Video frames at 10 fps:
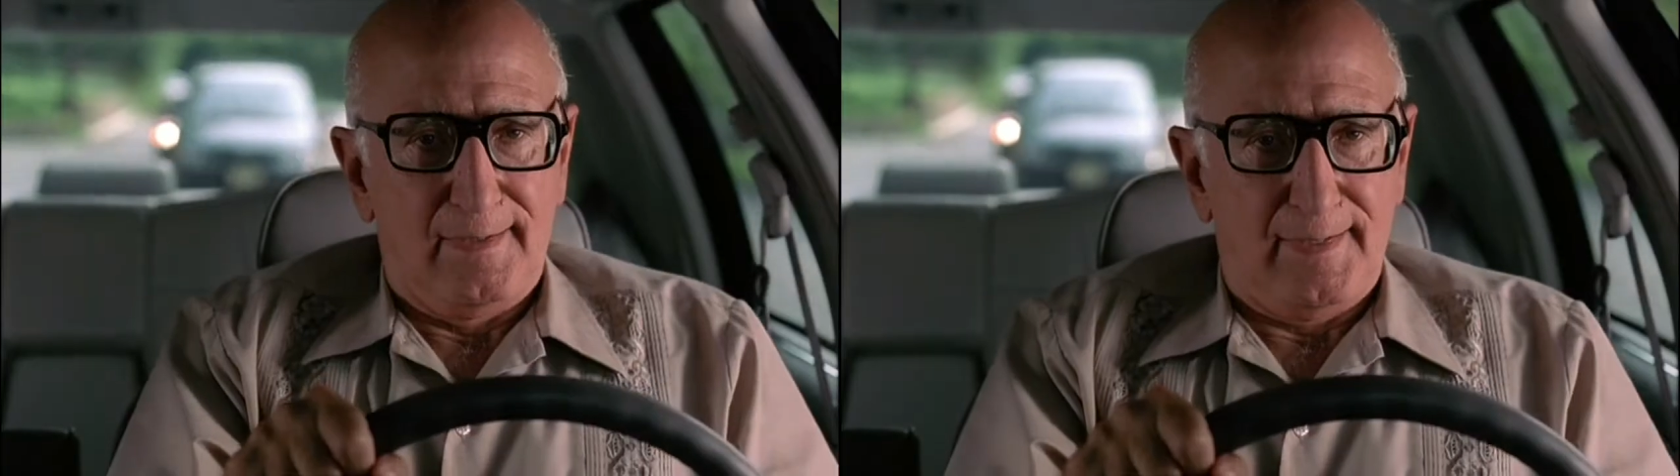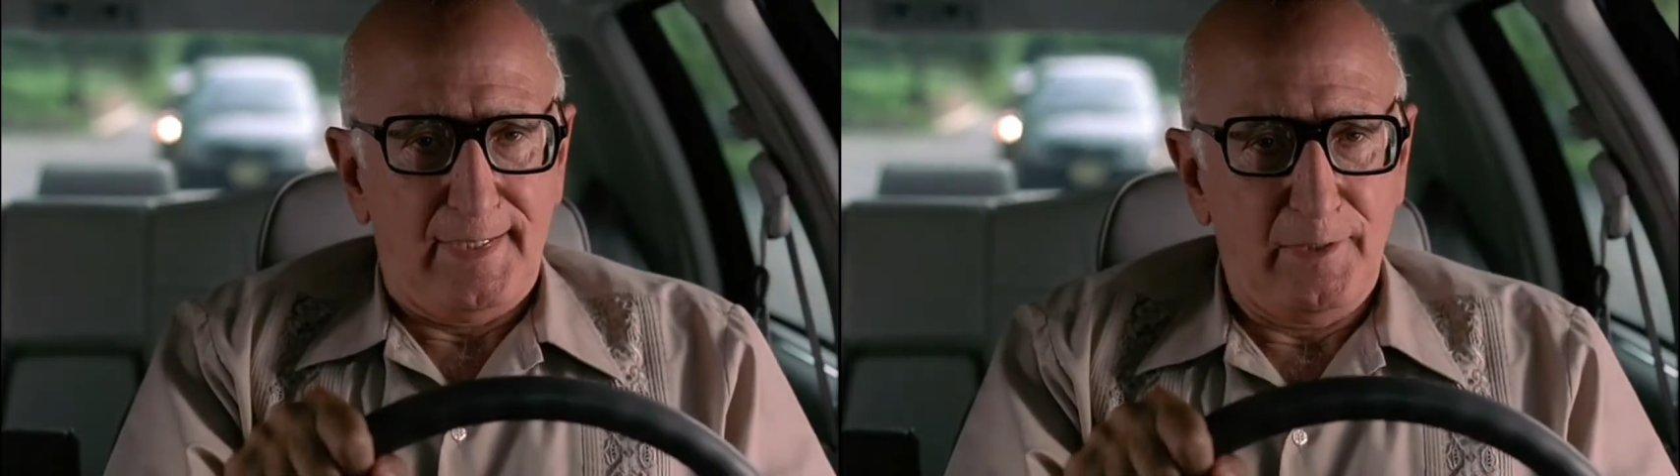
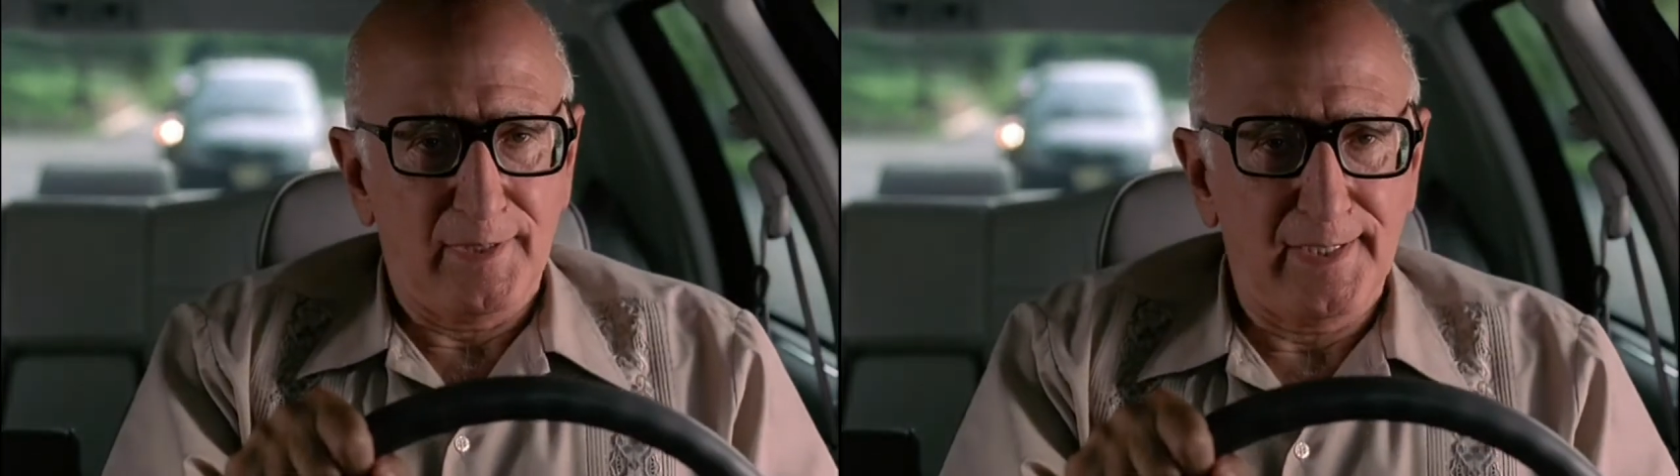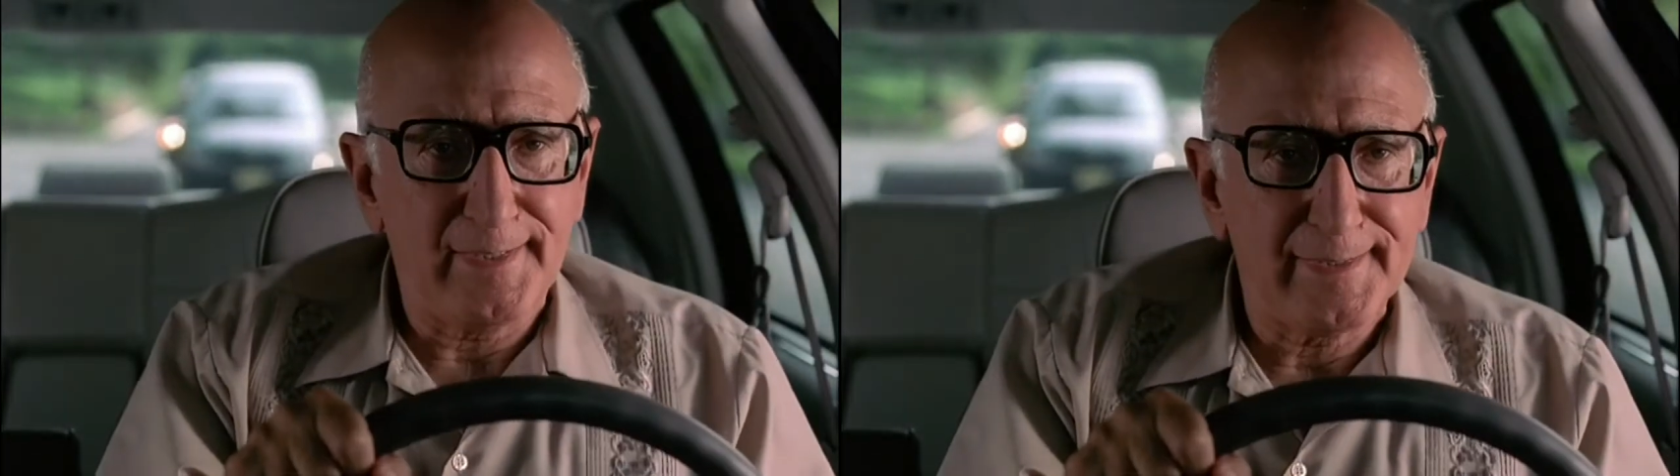
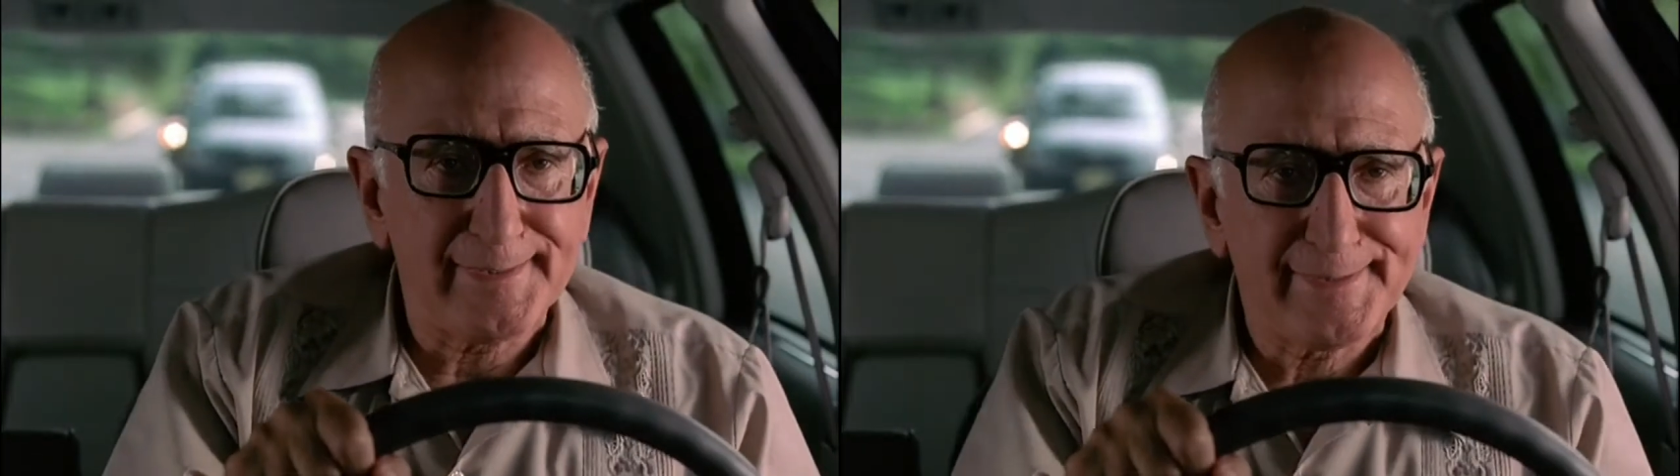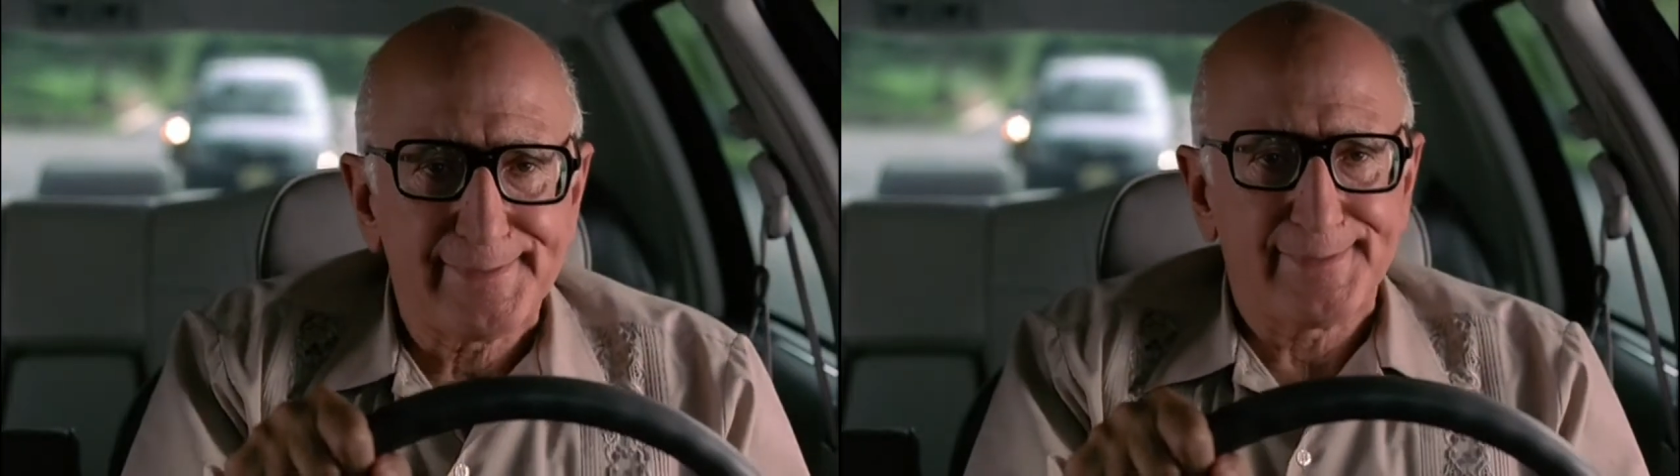Anyway,
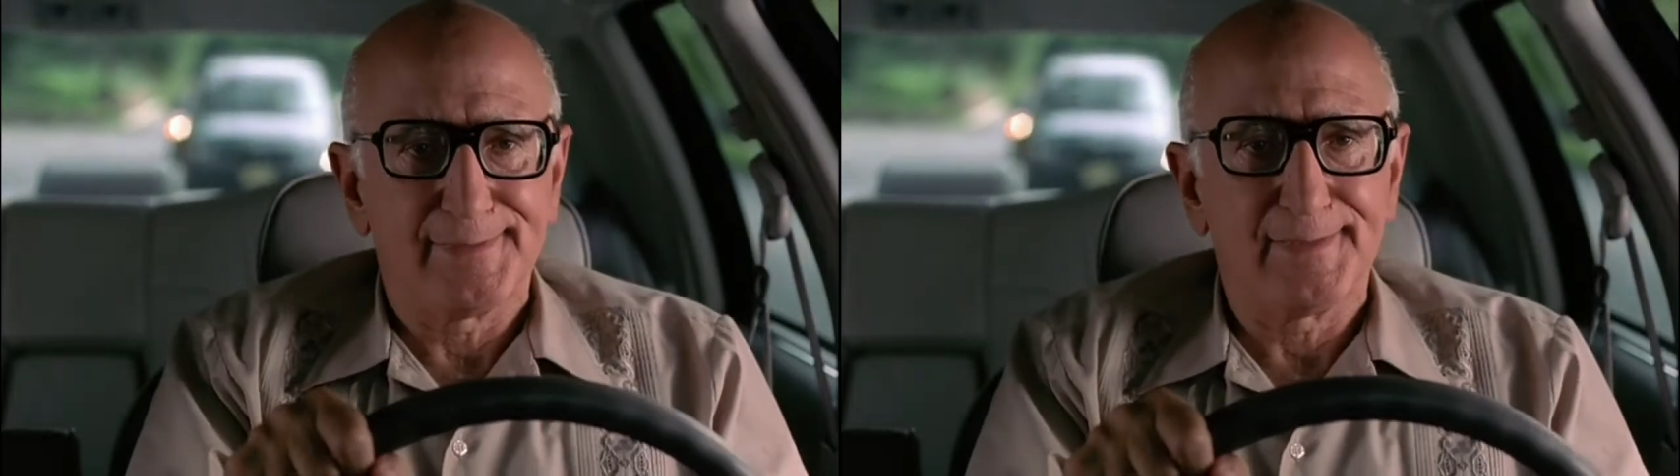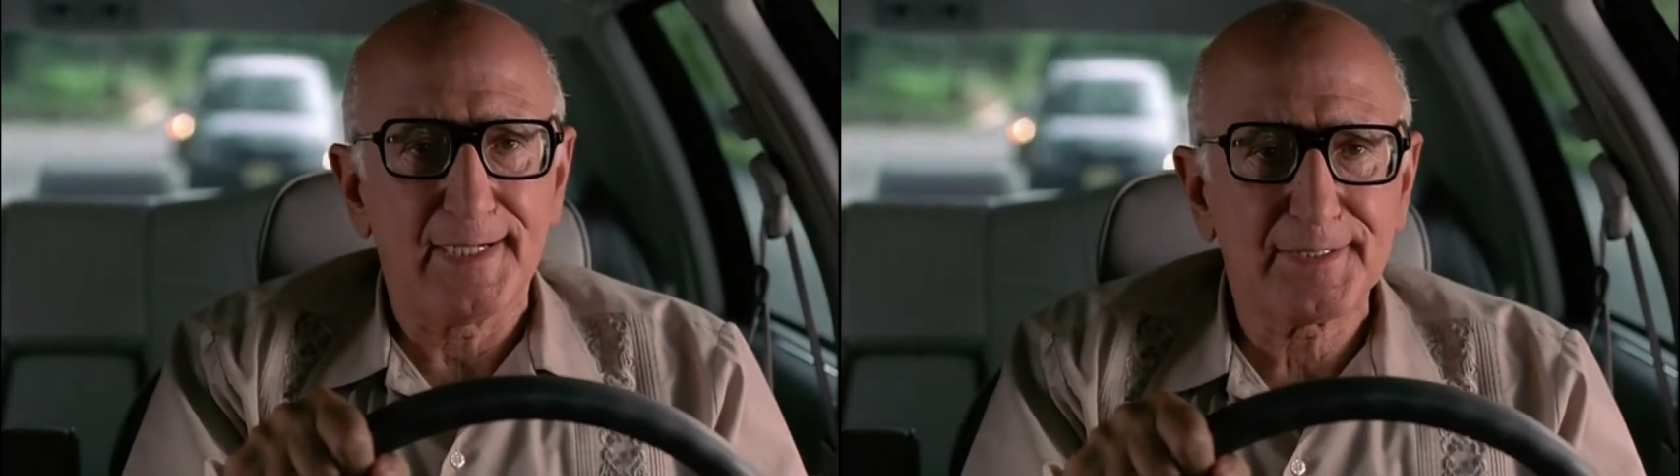
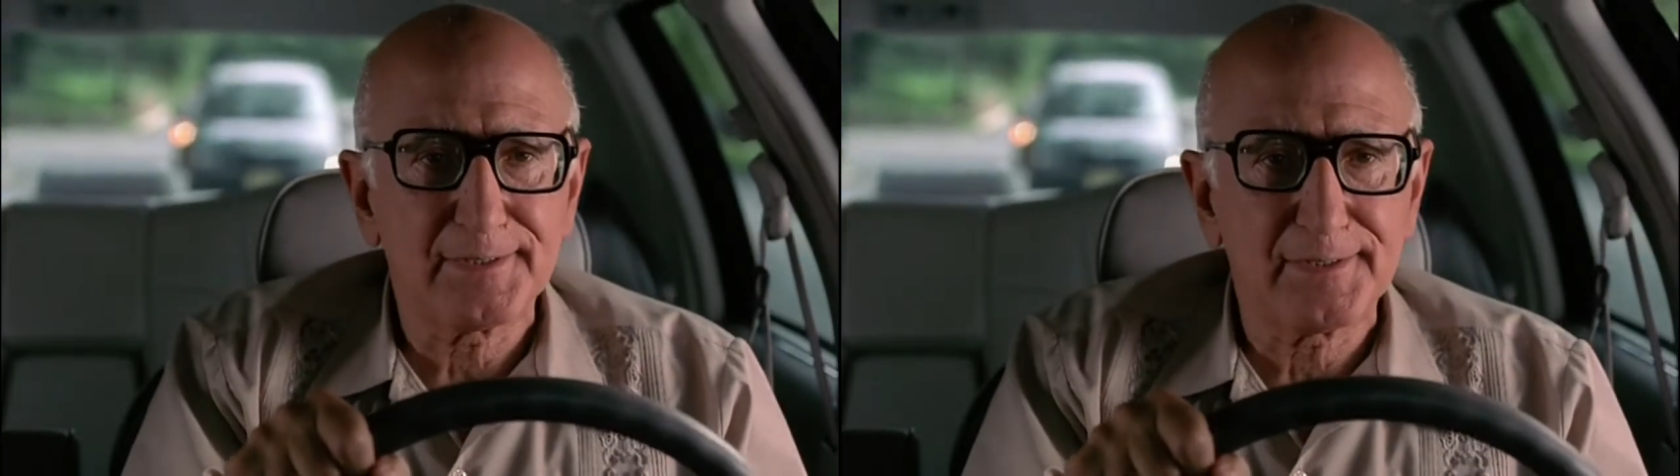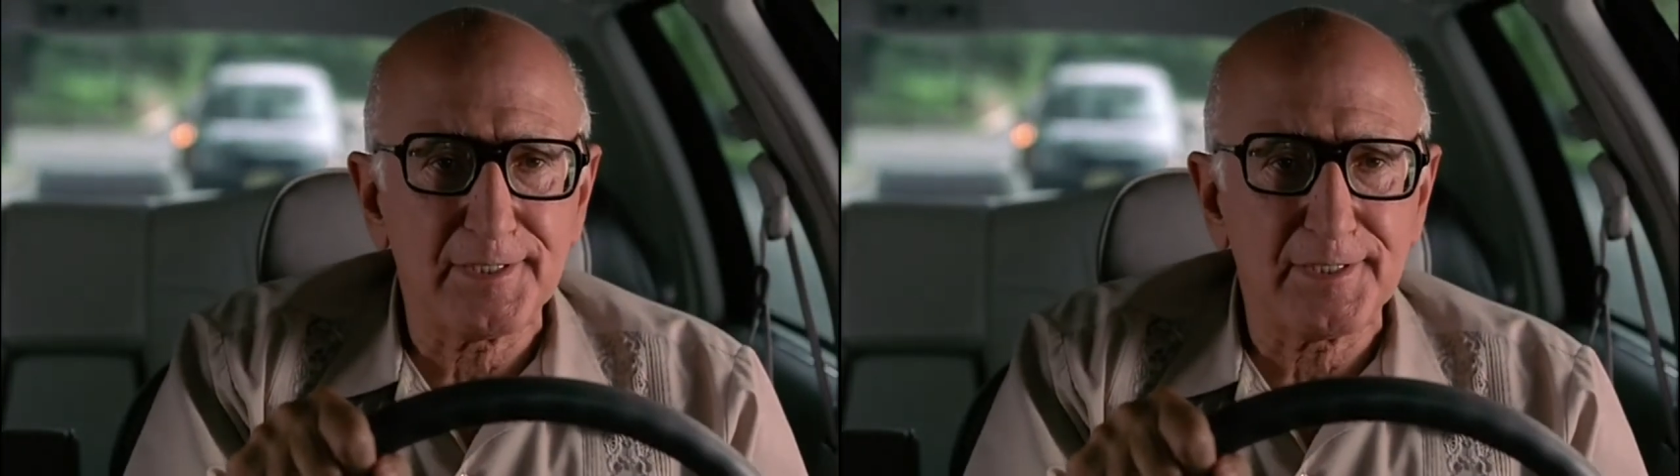lots of